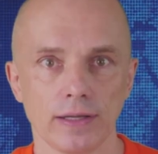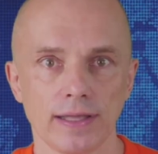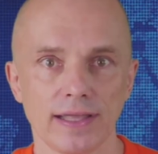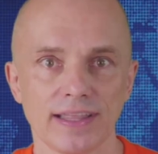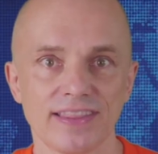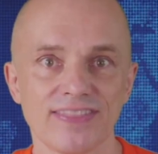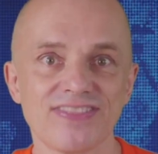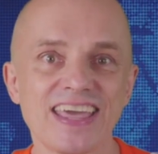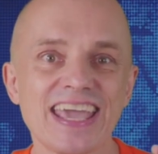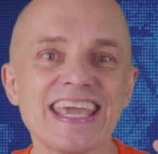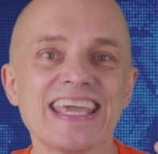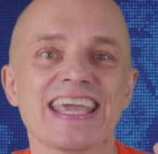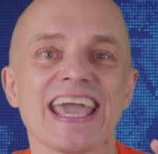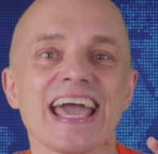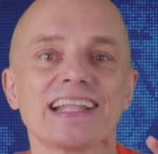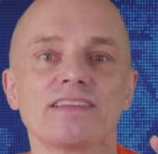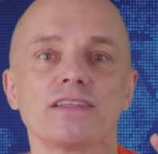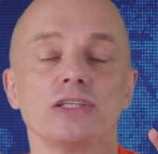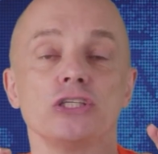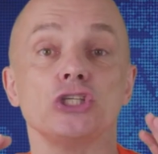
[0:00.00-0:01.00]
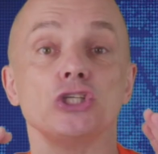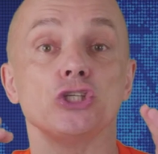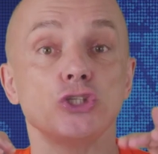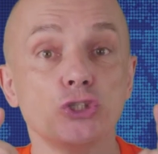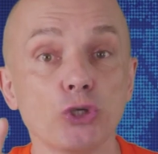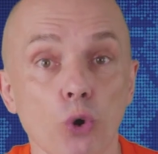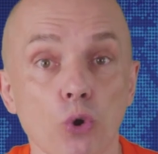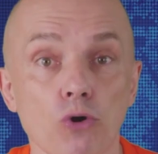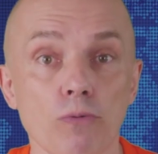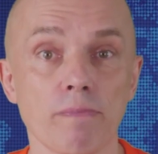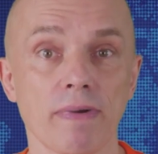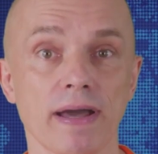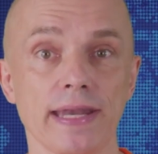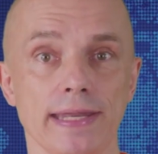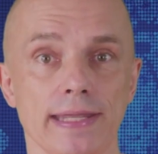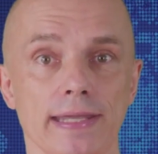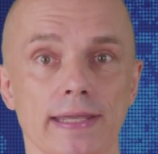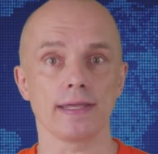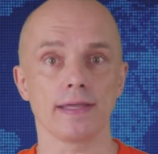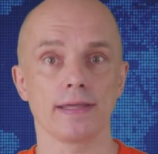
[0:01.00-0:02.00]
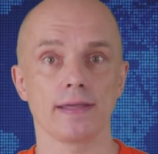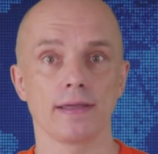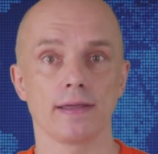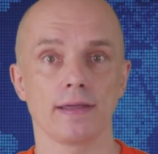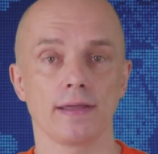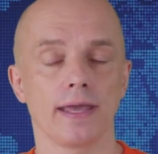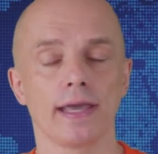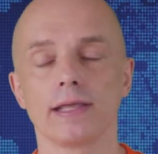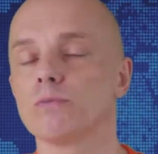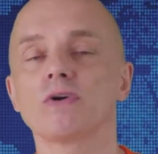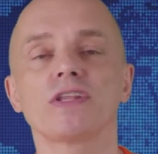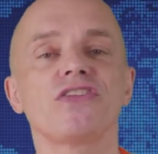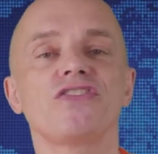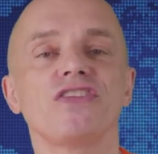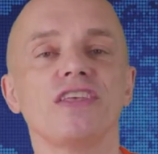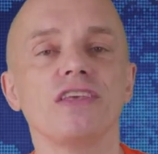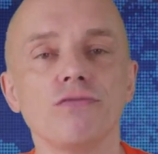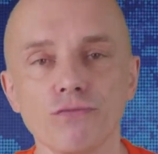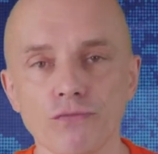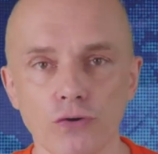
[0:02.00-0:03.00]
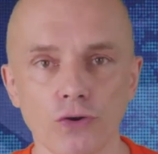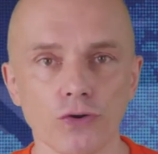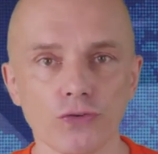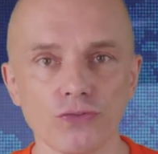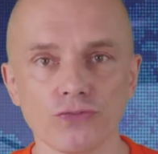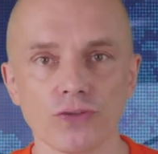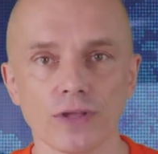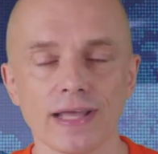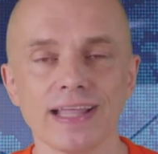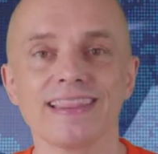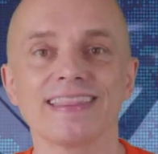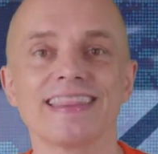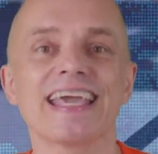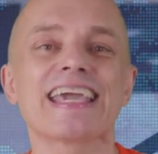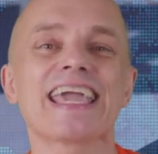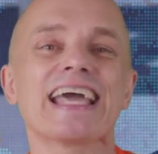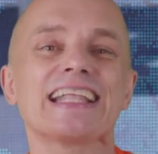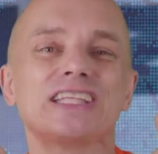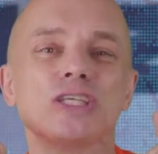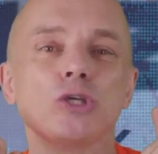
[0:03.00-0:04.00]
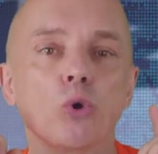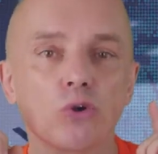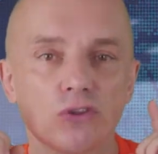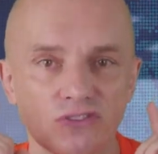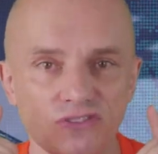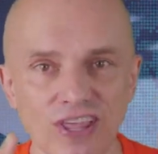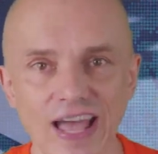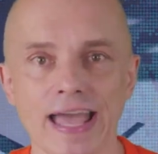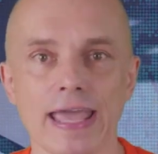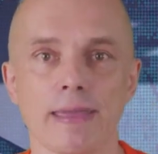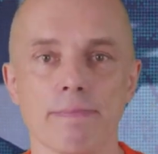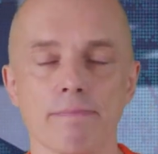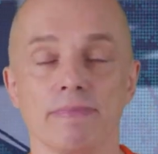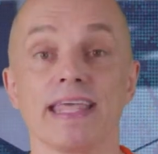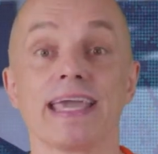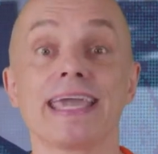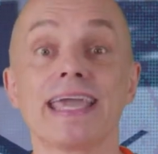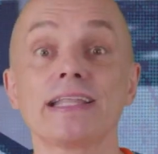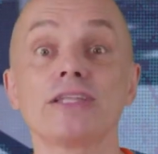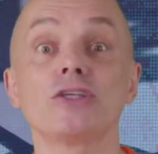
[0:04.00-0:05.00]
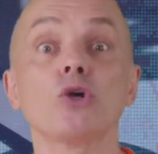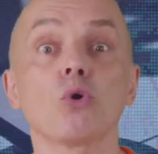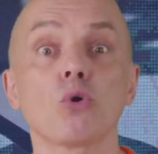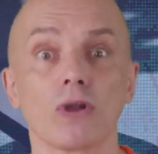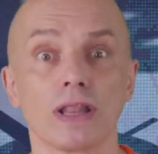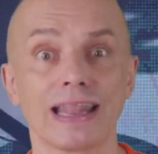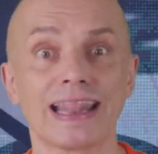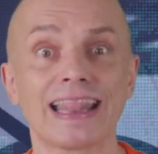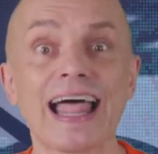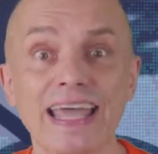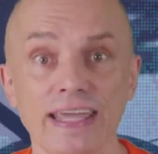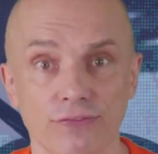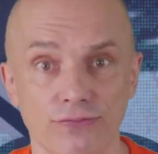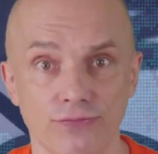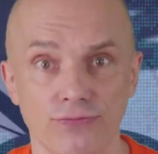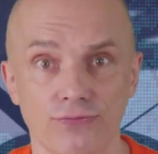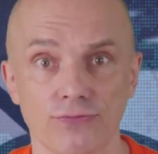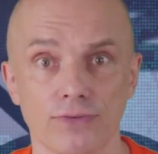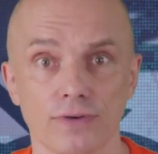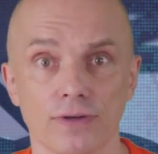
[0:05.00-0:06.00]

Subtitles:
They get your money. And what is even worse, they get your time, they get your life.